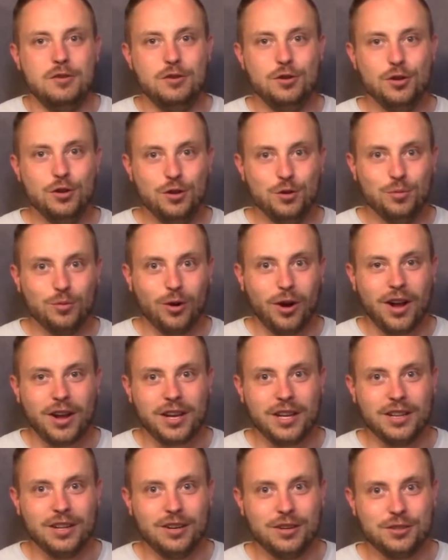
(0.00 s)
Doom
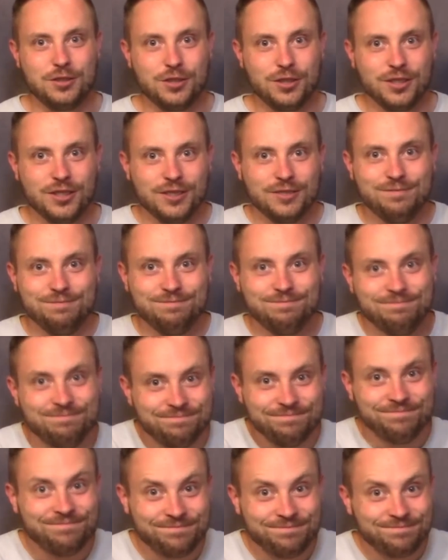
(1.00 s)
Rocket Launcher,
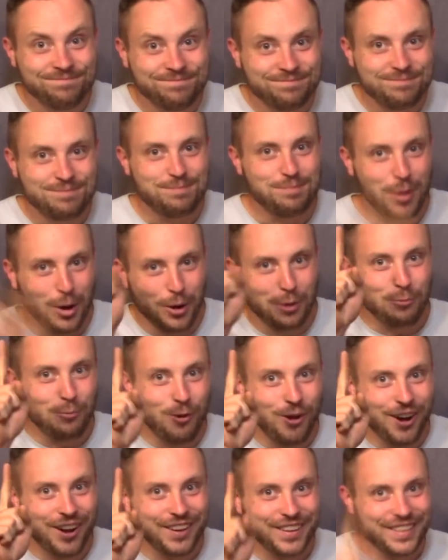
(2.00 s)
Part
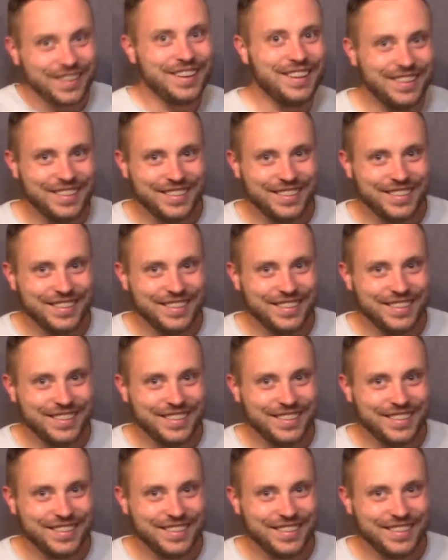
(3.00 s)
1.